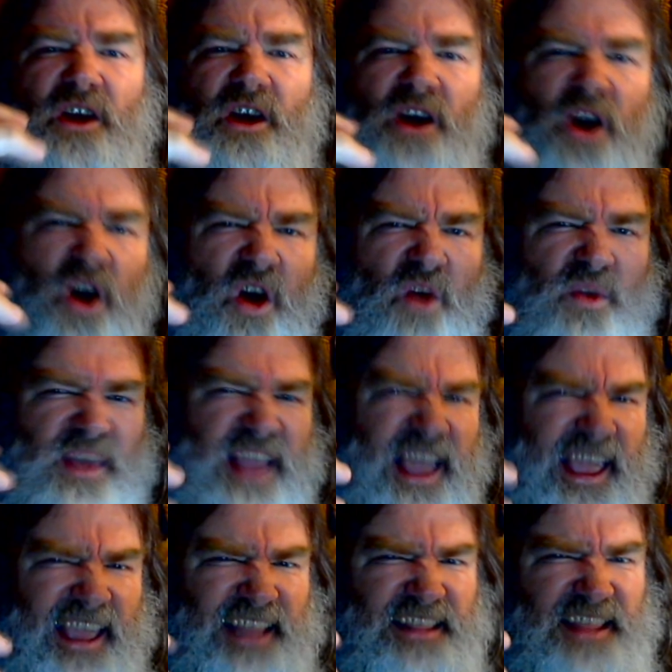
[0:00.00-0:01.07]
Oh, we
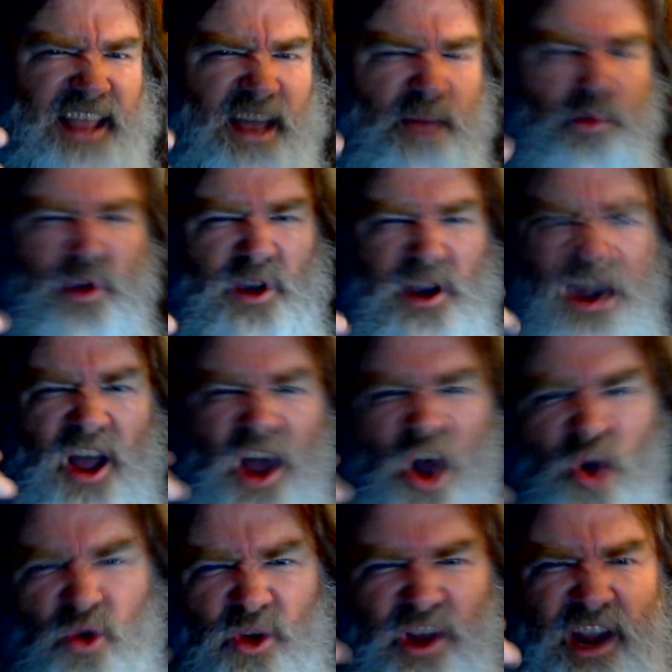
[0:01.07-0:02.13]
hate them. We're gonna
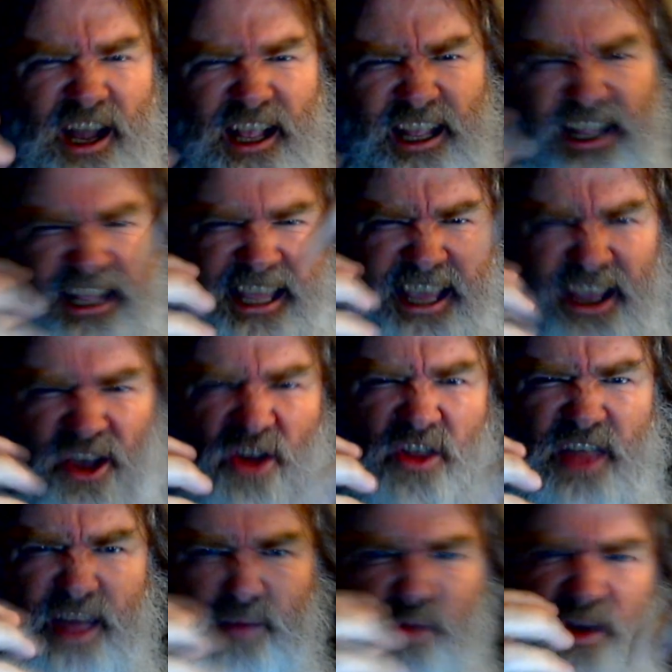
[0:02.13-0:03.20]
kill
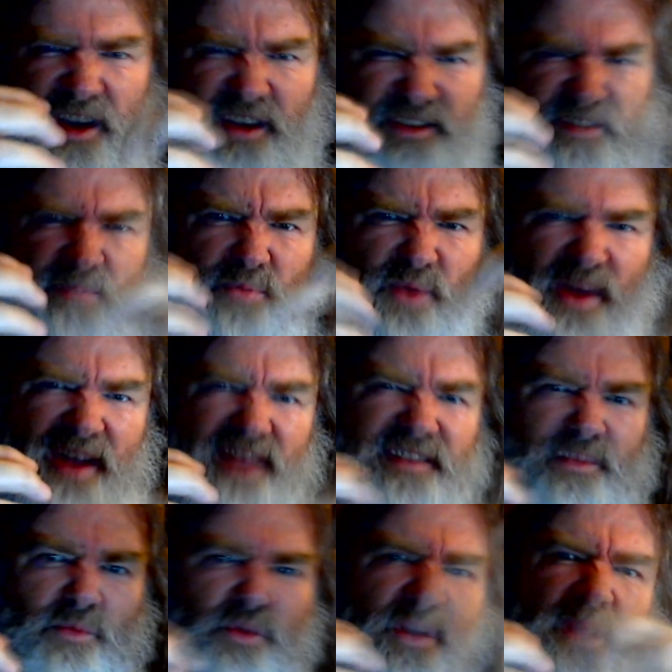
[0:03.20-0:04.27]
them. We're gonna suppress
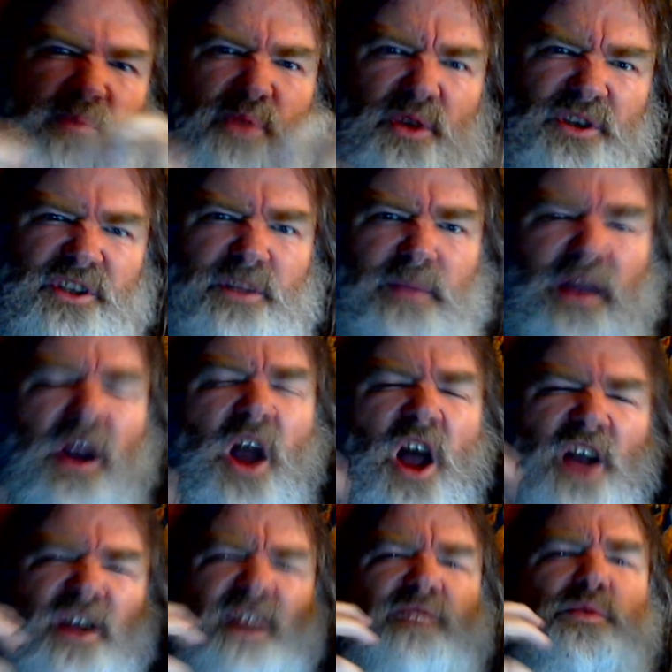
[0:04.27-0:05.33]
them. We're gonna push them down
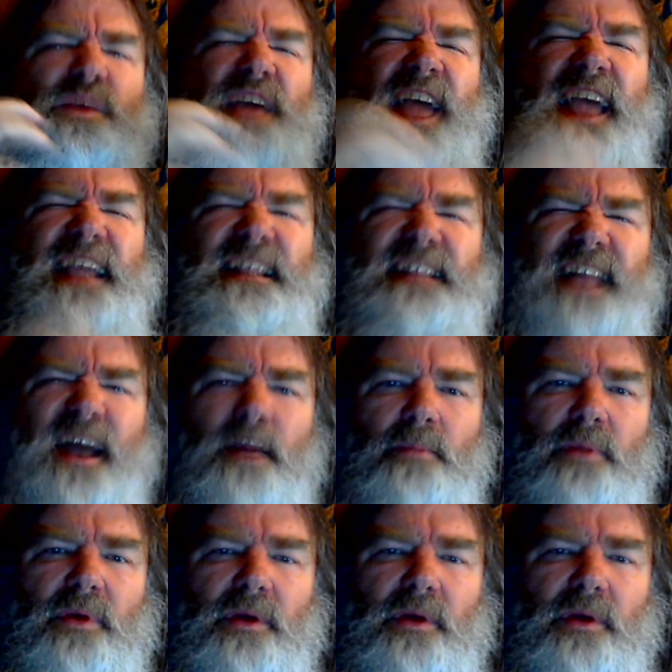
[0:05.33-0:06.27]
because we hate them.